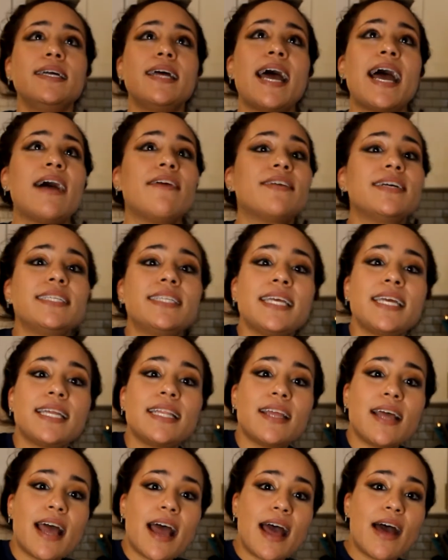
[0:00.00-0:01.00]

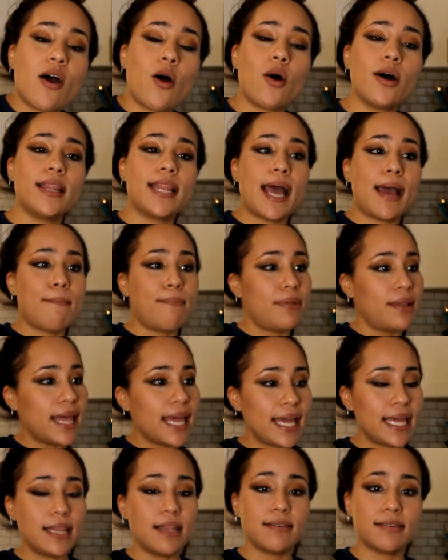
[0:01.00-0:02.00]
Everything on that
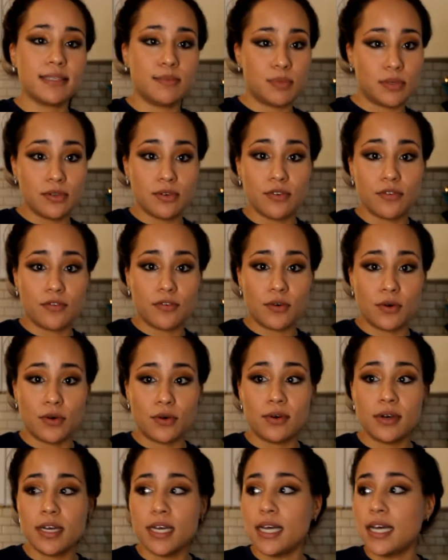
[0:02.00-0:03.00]
plate looks
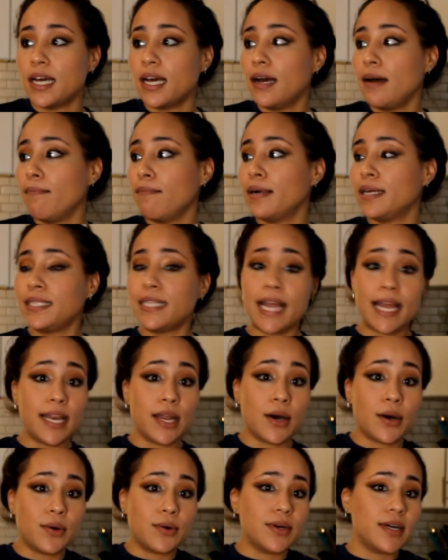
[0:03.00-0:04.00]
beautiful, but they
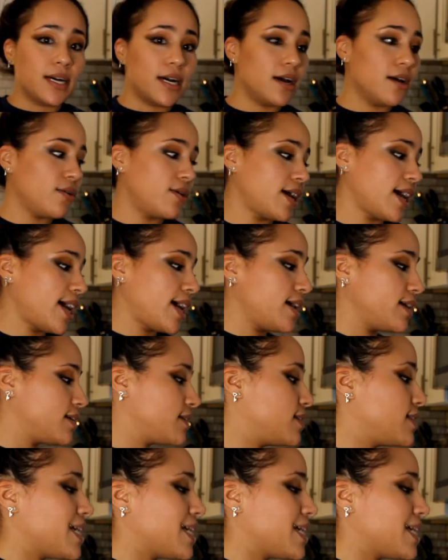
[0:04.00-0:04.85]
don't, okay?